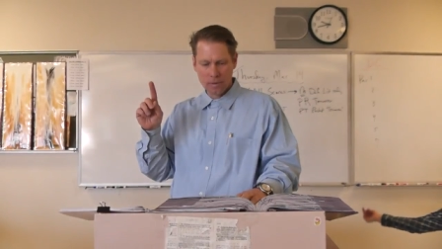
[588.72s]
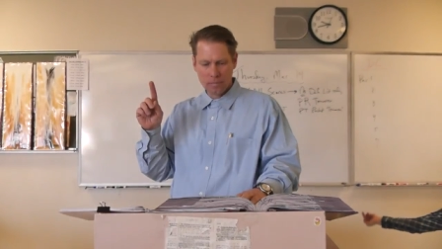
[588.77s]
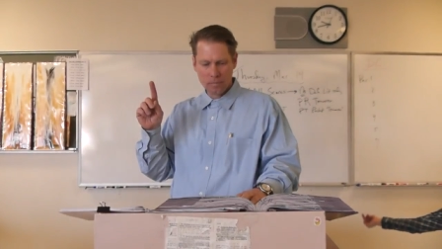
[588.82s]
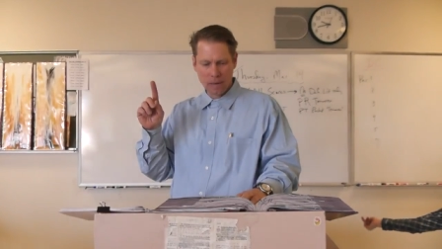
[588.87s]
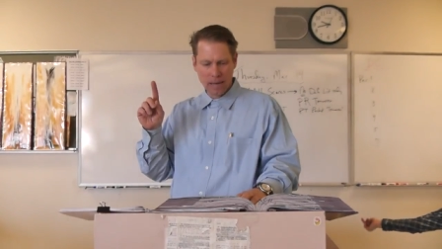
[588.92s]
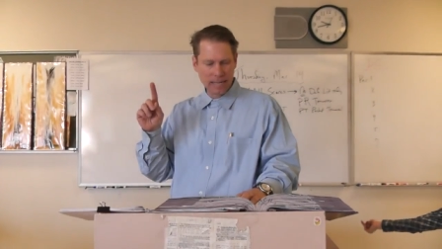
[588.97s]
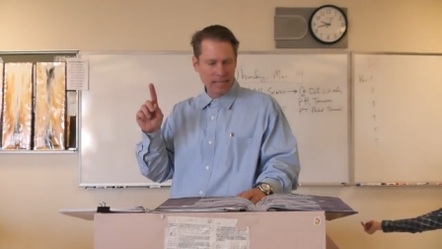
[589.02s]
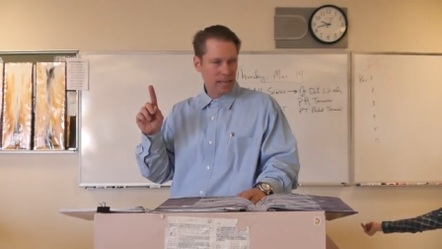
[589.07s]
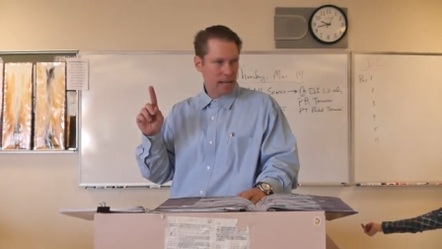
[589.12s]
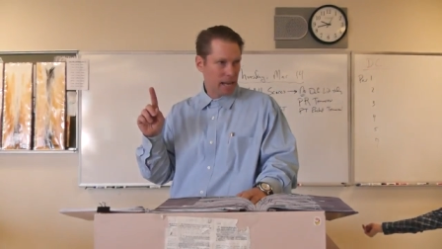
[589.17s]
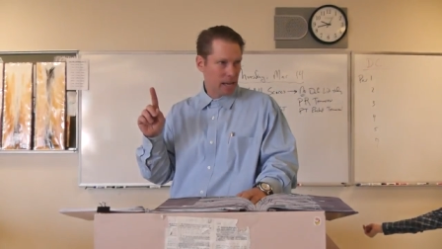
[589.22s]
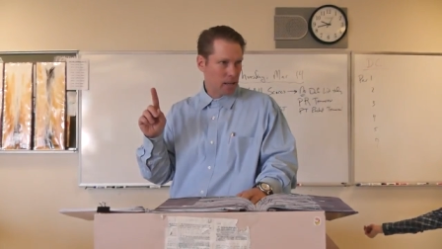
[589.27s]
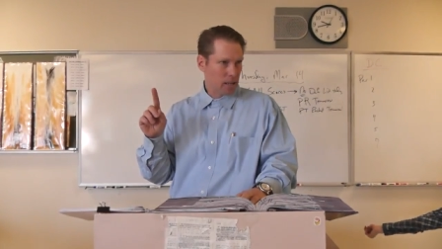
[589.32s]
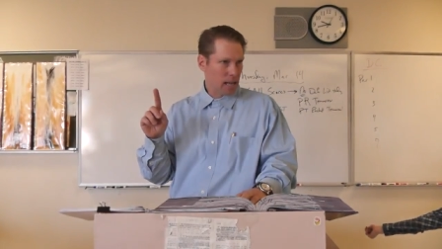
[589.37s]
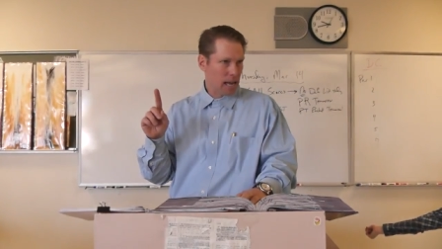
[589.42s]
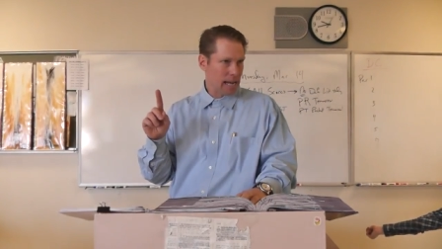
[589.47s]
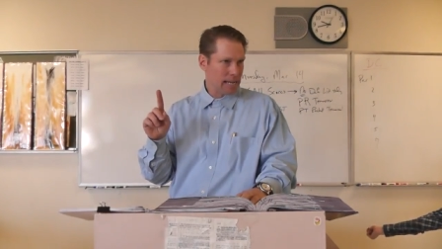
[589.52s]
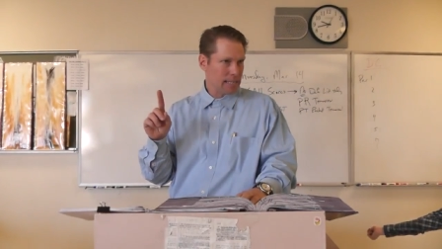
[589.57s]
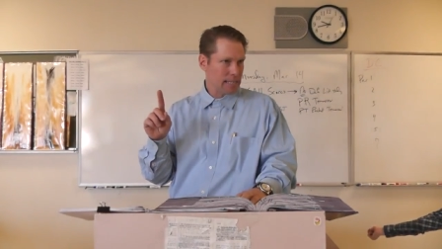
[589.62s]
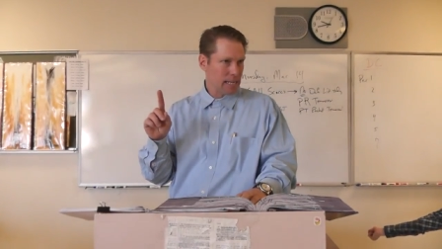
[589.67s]
my
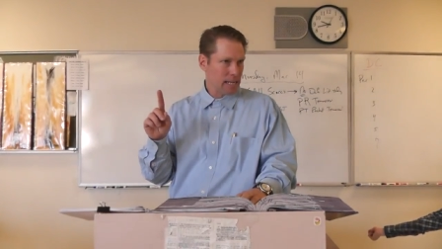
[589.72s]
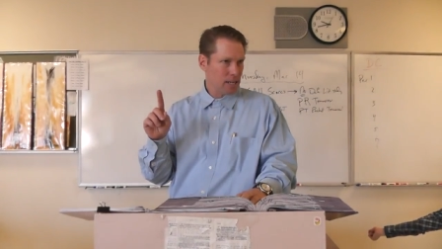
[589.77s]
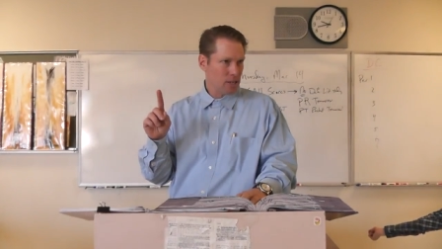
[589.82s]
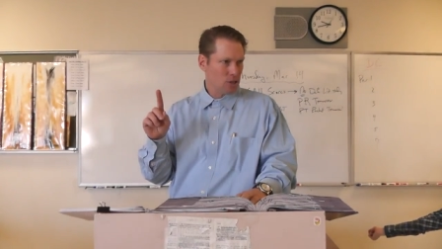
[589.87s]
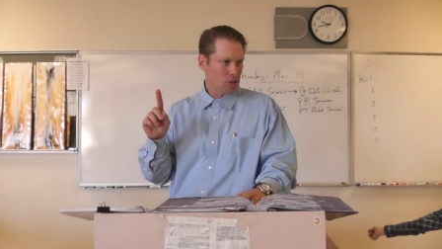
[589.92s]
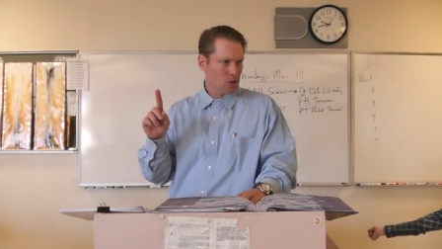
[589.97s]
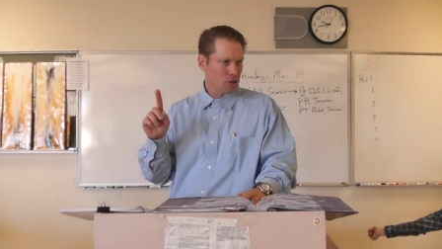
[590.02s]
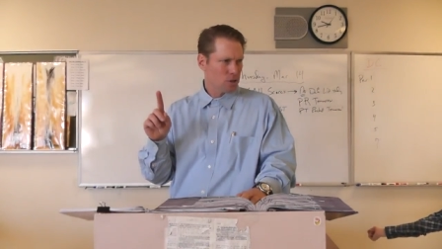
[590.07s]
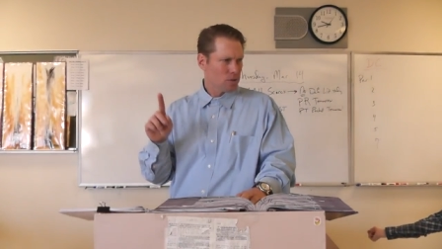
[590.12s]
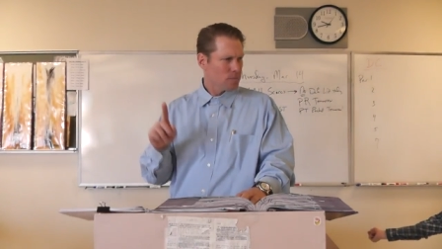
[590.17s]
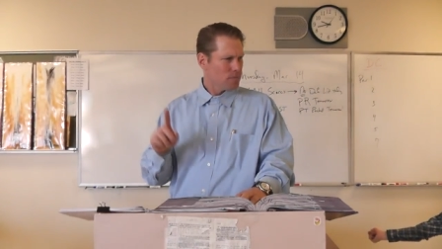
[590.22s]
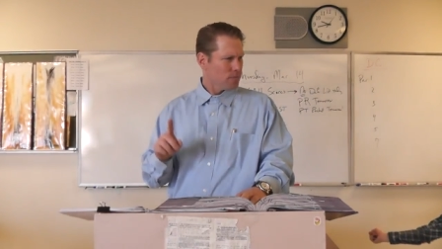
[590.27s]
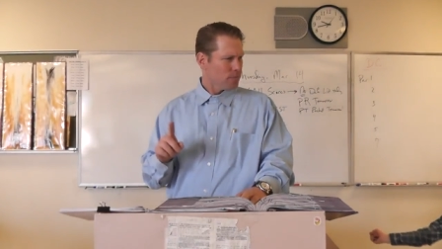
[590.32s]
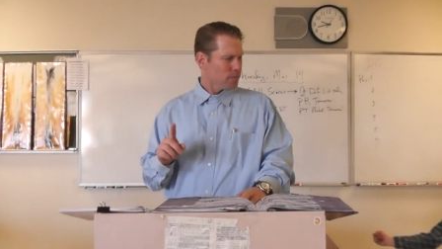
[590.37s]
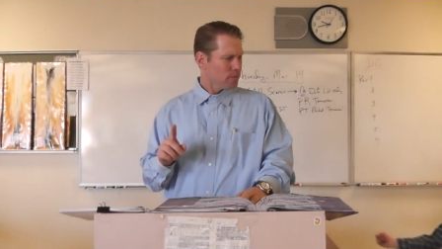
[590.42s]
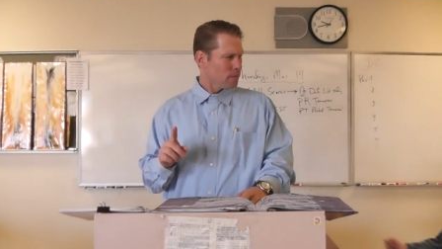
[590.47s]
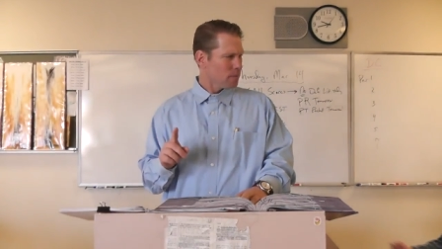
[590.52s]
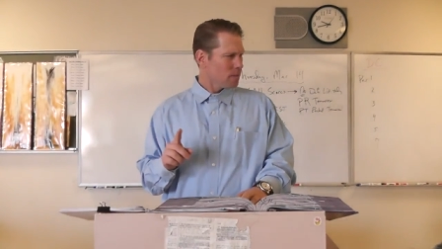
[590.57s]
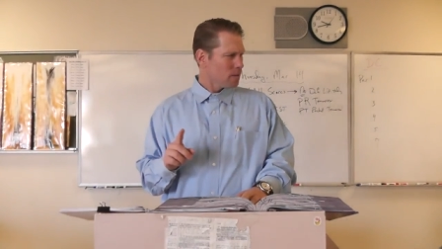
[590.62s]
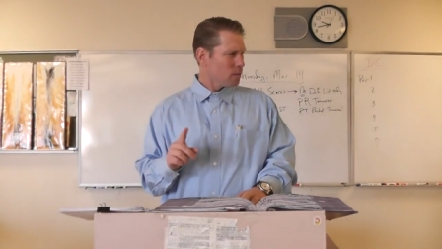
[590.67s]
tale I teach.
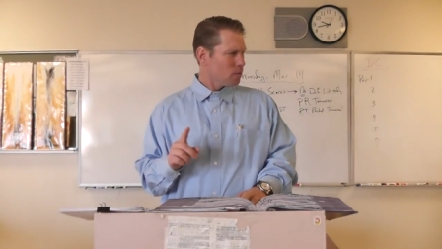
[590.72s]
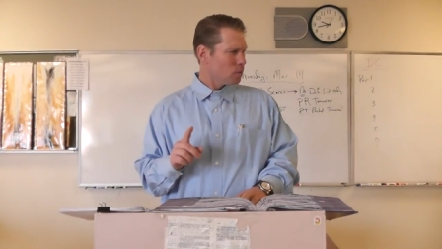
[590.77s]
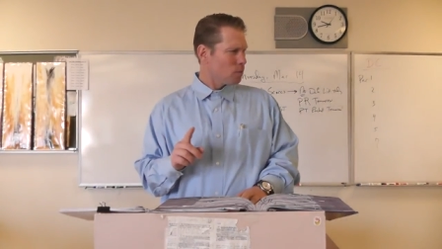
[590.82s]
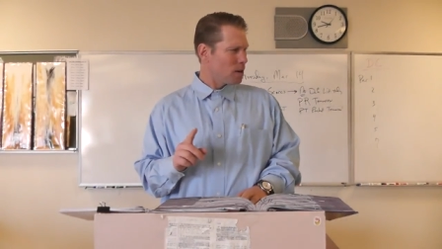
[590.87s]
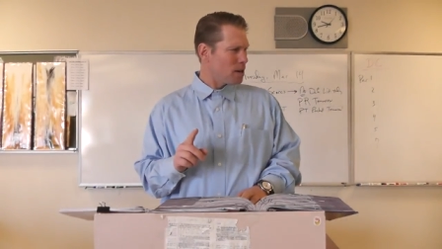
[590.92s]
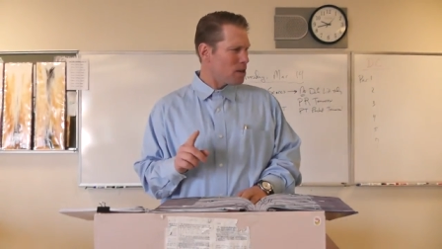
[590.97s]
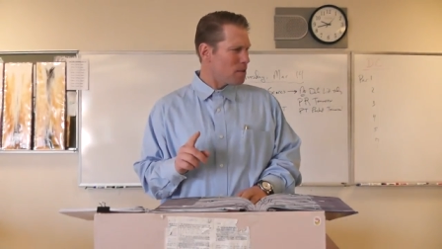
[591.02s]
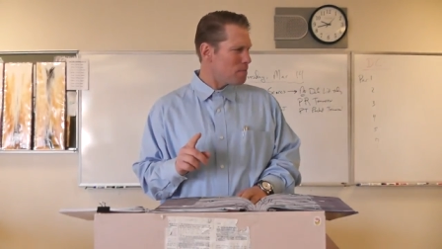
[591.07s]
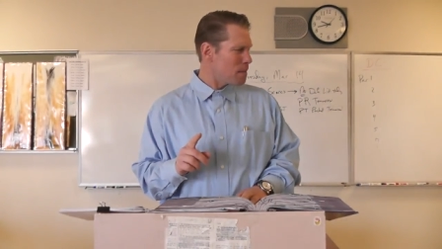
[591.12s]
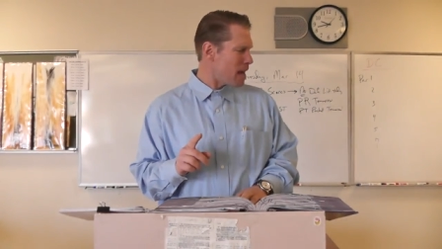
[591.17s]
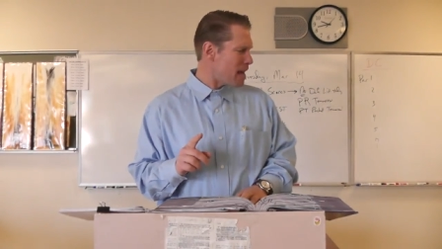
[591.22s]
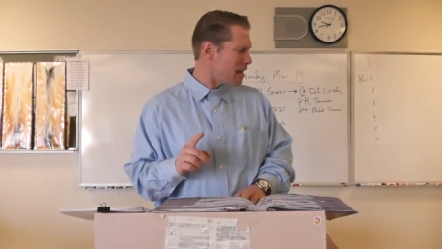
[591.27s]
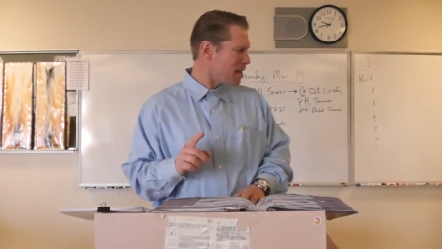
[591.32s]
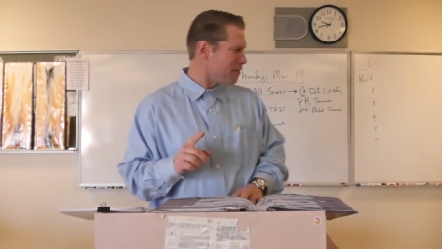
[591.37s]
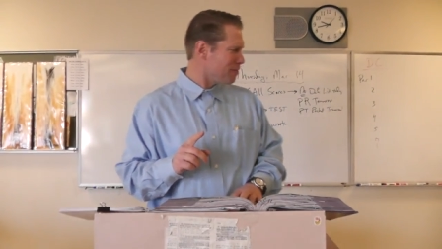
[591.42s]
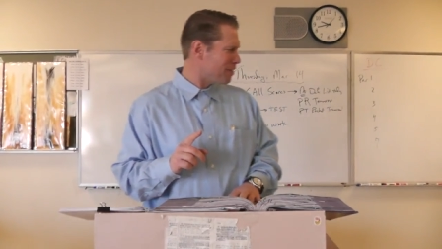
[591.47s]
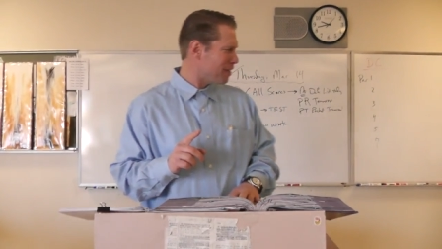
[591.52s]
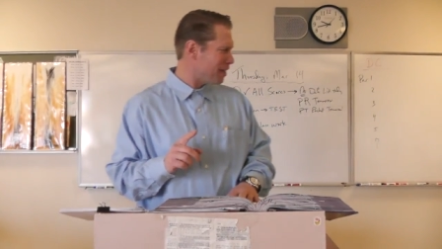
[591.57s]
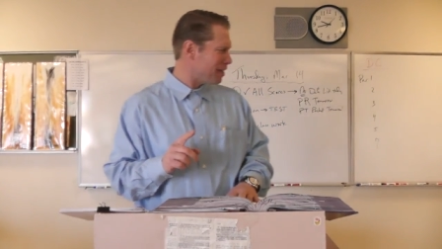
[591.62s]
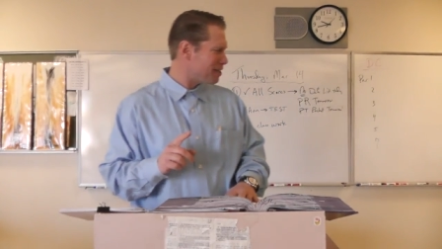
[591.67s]
What do you make
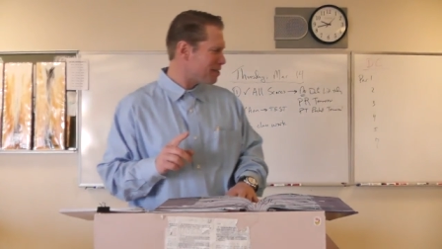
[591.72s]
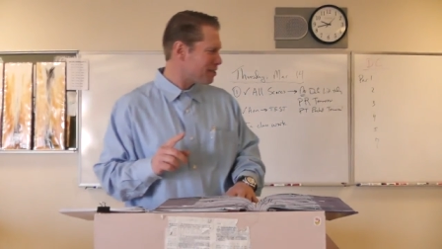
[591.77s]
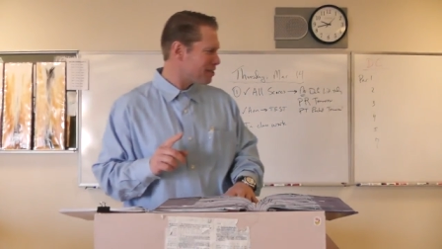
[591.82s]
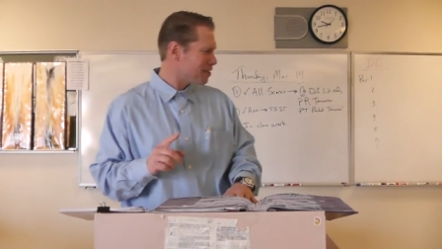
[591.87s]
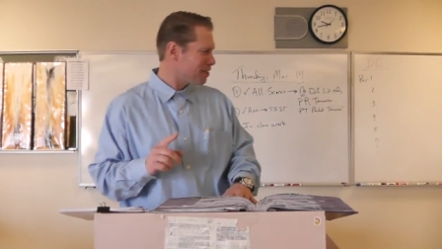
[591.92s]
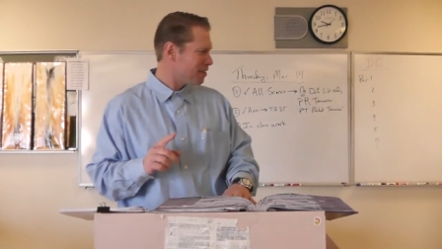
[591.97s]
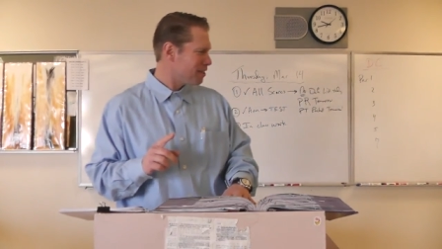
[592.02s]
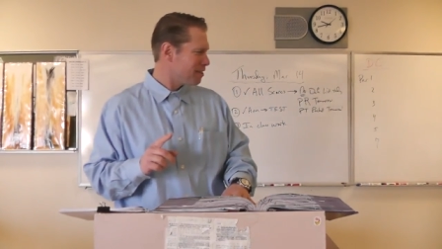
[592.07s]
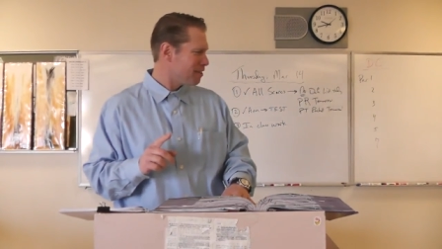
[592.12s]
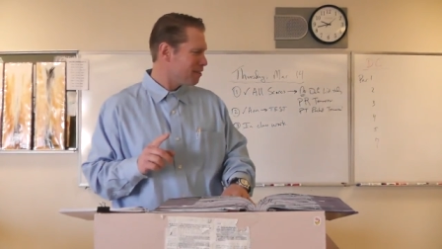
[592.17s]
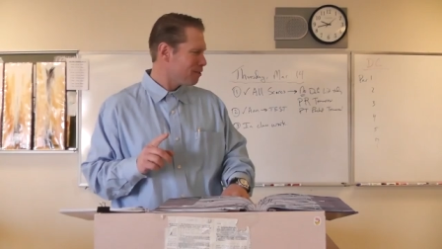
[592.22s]
of this?